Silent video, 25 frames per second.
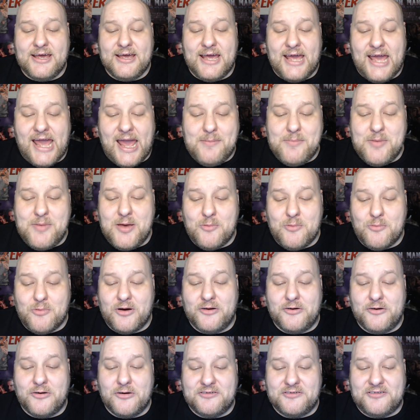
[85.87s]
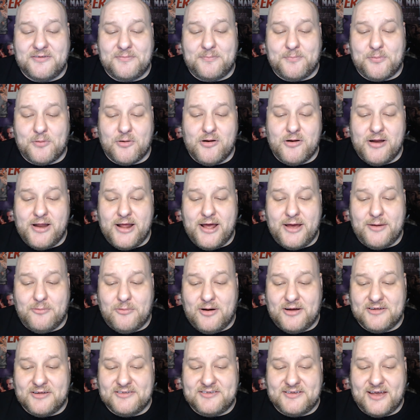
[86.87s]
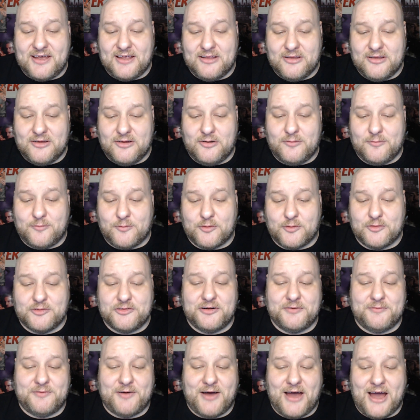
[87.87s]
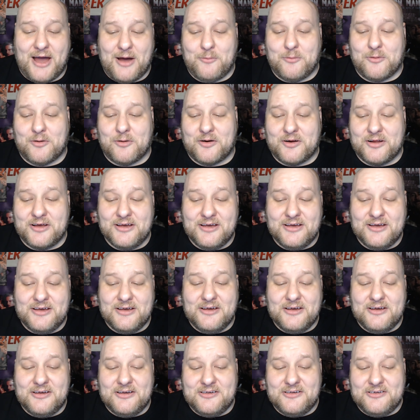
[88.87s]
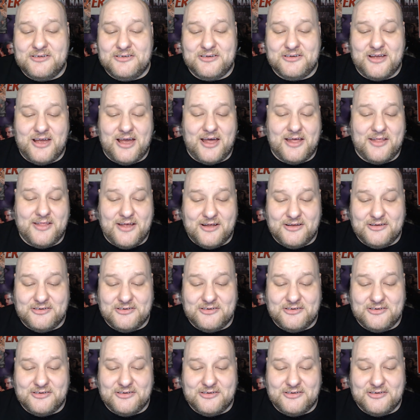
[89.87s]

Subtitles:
Amy wonders if Bernadette wants a little version of Howard. And